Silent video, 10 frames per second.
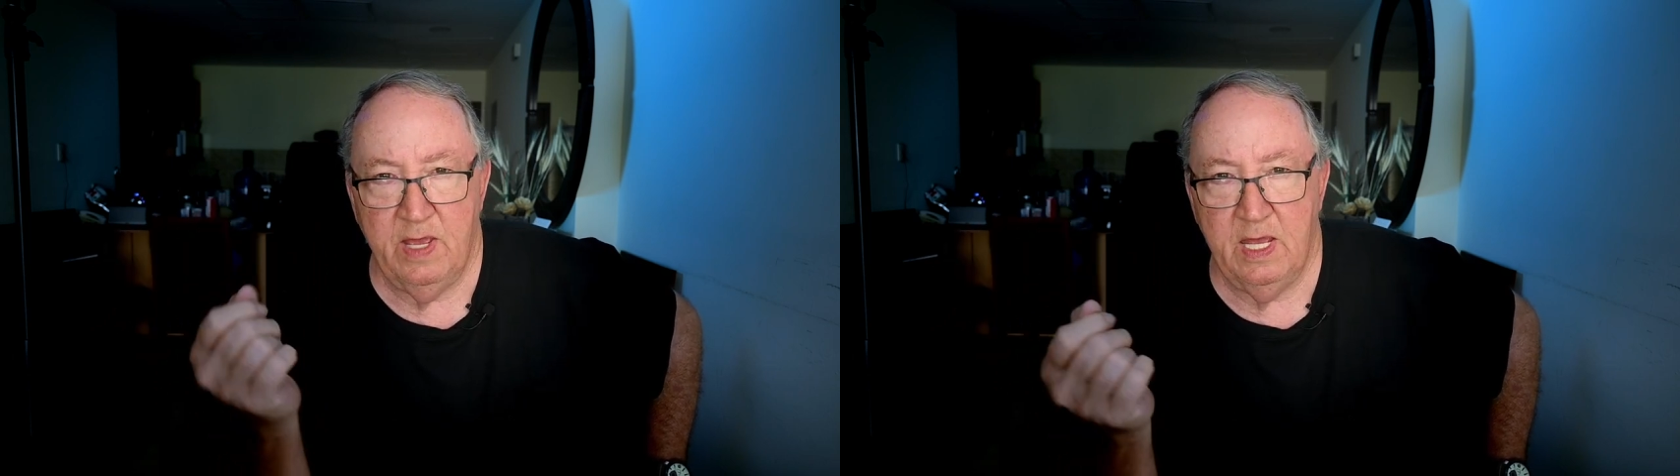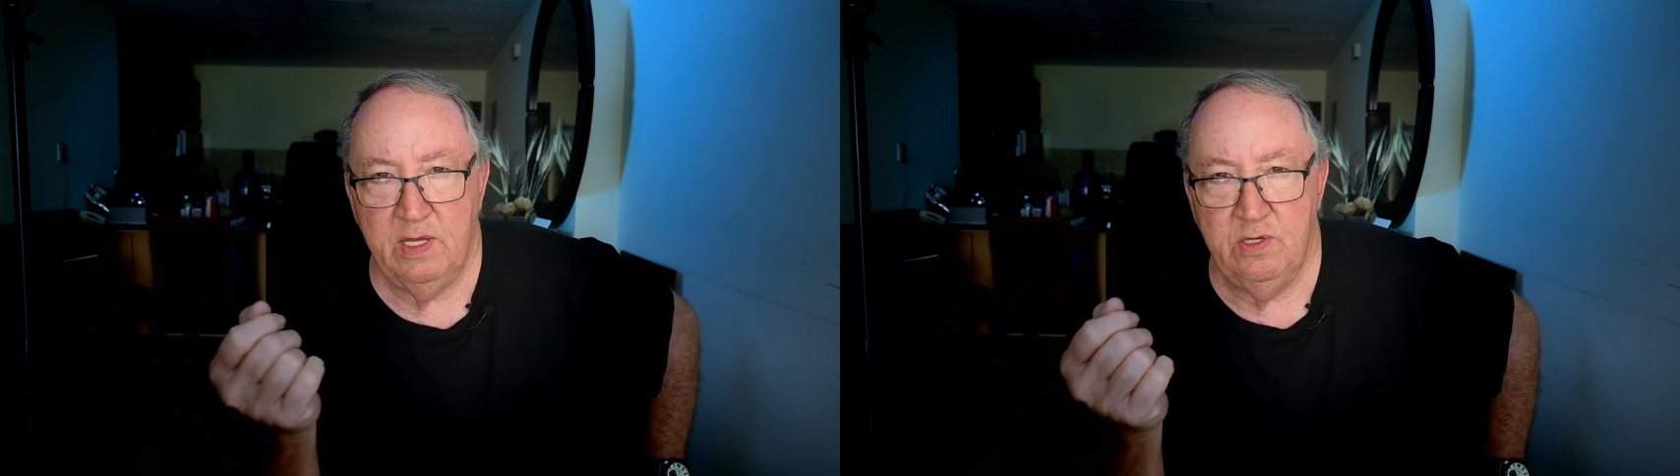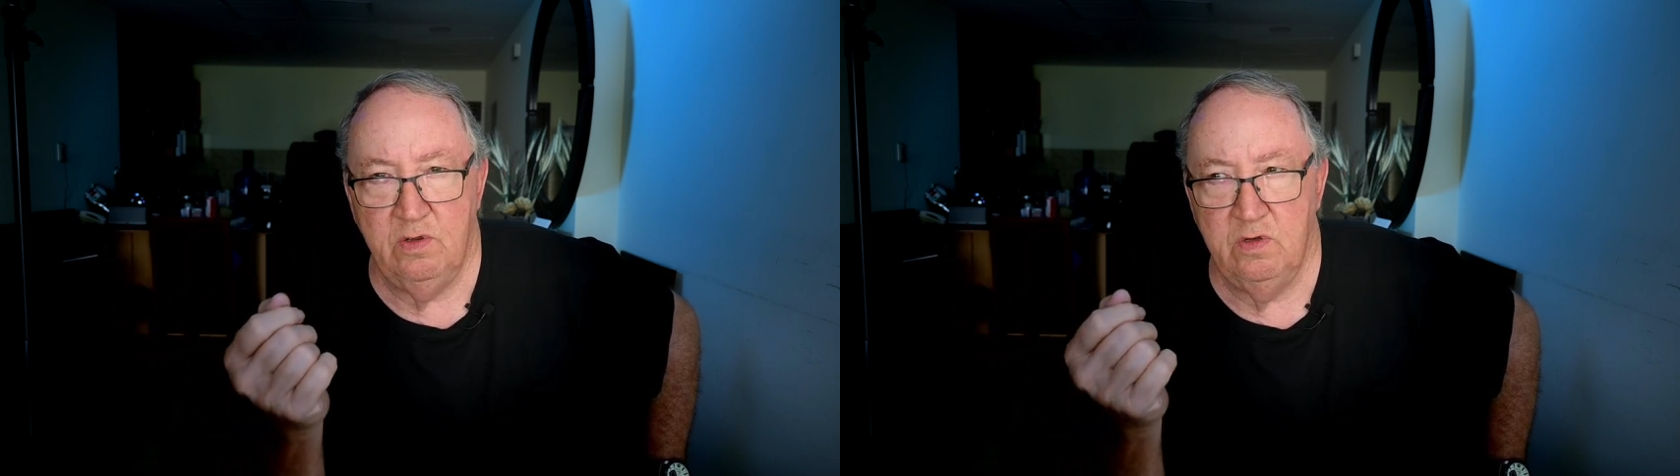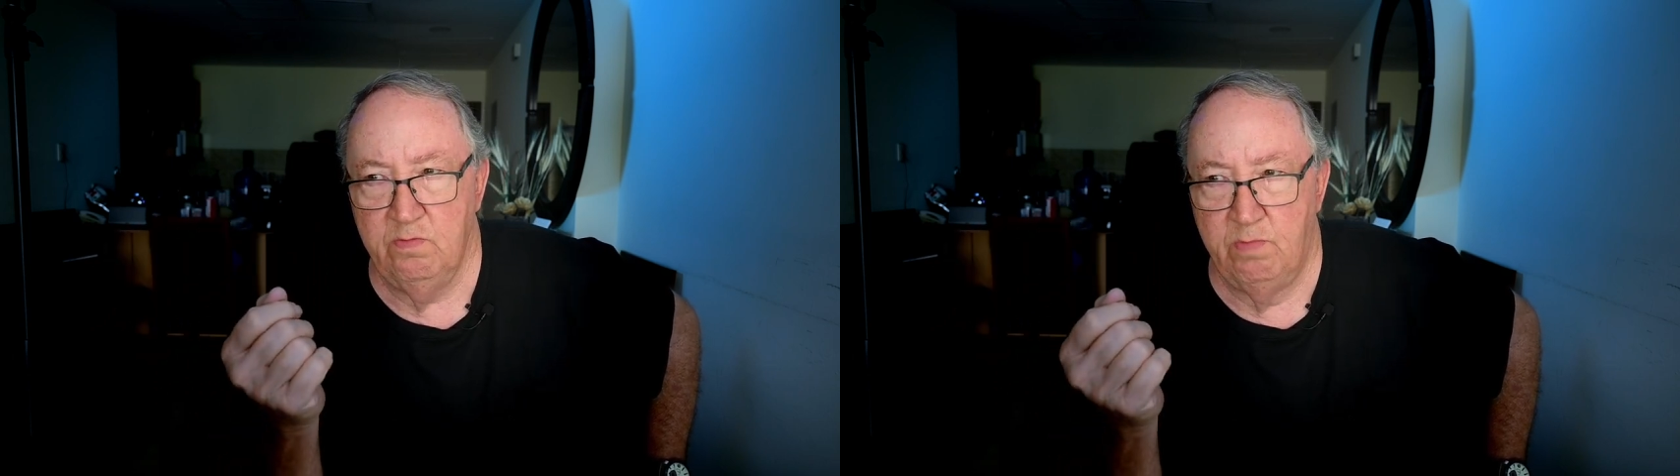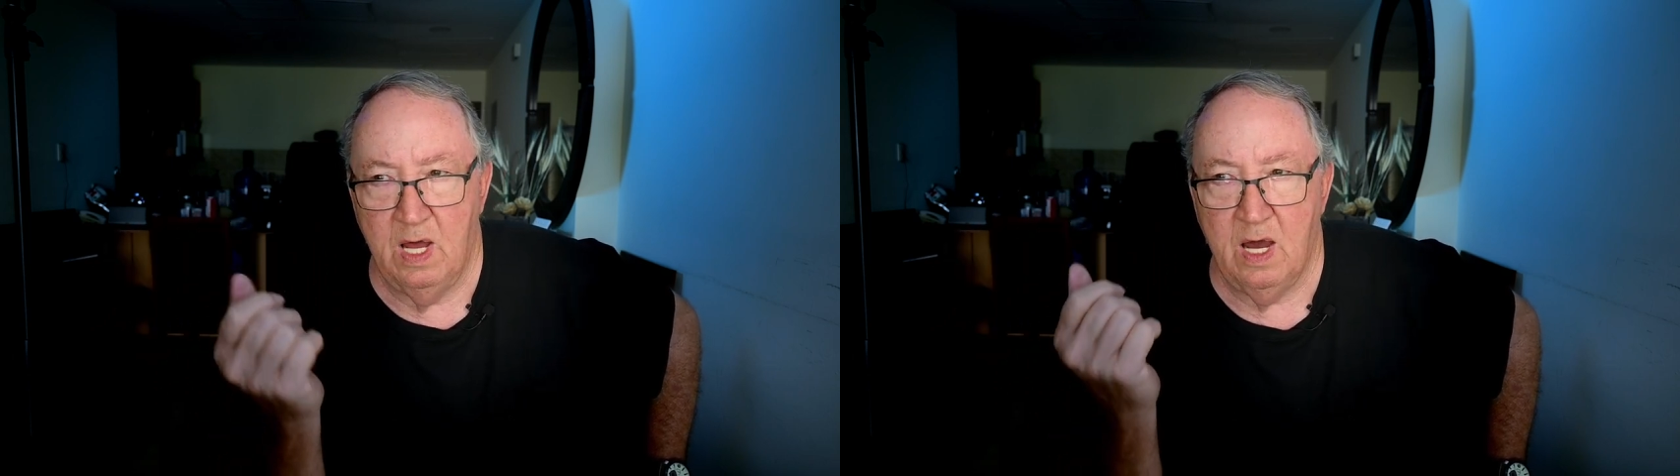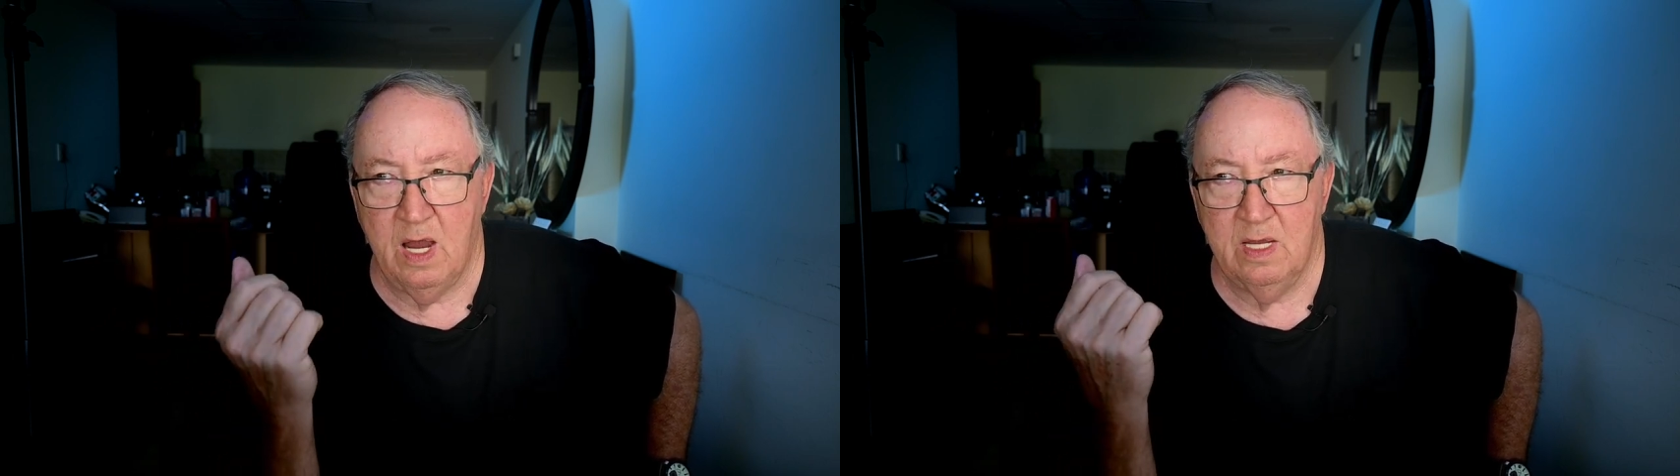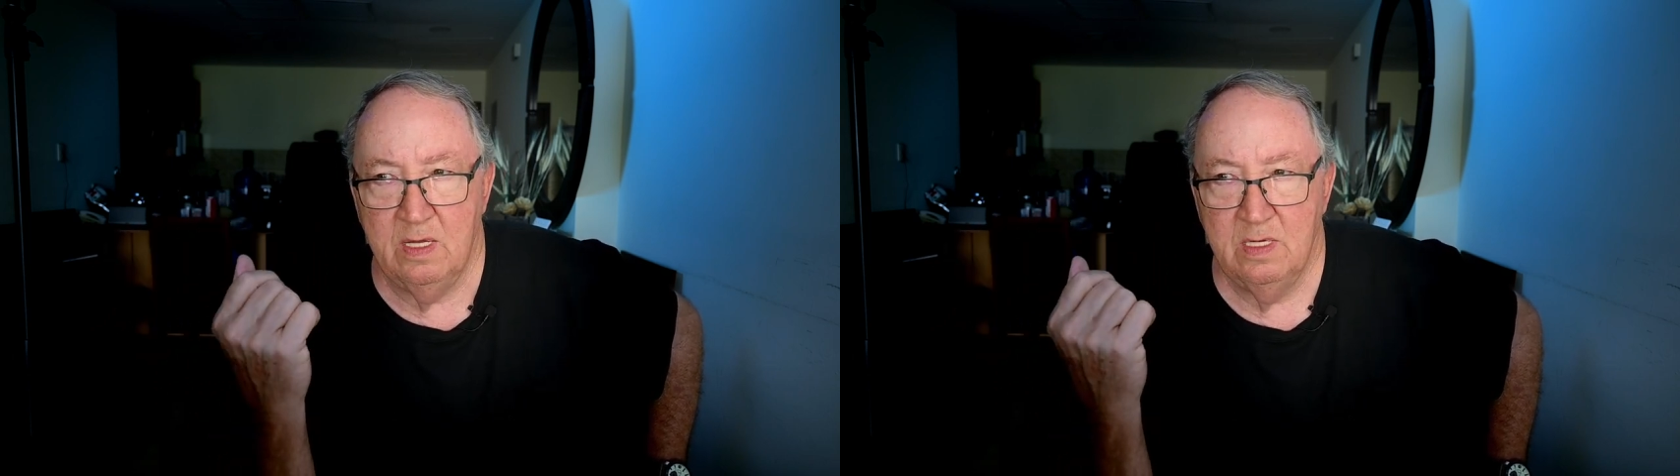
had to block,